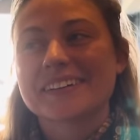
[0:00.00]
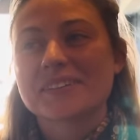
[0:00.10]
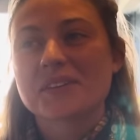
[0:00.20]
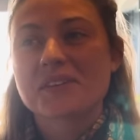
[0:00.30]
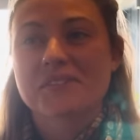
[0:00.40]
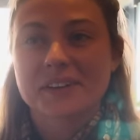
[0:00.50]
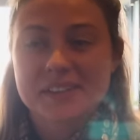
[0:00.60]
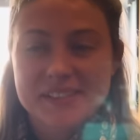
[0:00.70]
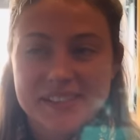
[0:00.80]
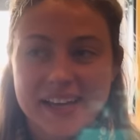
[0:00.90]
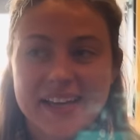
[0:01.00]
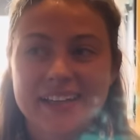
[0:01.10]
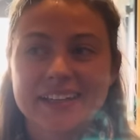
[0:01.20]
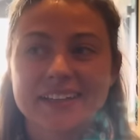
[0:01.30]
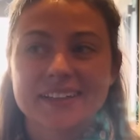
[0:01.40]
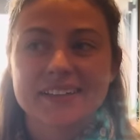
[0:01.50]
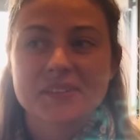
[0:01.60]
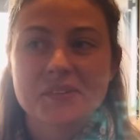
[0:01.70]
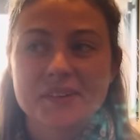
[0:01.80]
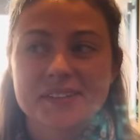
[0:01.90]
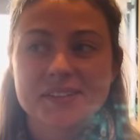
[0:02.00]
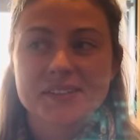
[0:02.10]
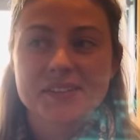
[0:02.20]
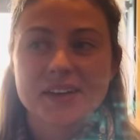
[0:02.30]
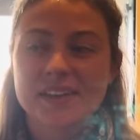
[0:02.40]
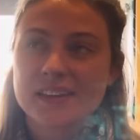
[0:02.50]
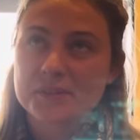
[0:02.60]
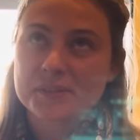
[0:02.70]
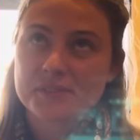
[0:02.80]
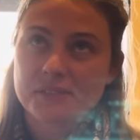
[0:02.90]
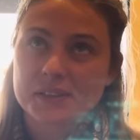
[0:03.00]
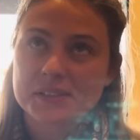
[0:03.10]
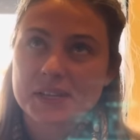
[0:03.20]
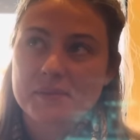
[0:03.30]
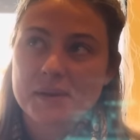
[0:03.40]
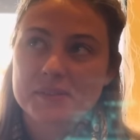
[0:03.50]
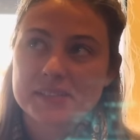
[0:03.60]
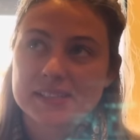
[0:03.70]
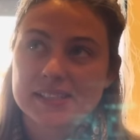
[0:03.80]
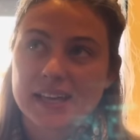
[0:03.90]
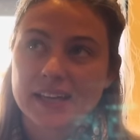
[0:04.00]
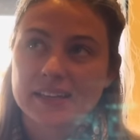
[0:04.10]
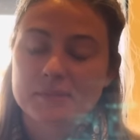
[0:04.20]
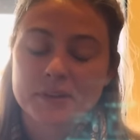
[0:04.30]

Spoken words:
Well, the first day we went to, I think it was the first day, or maybe it was the second,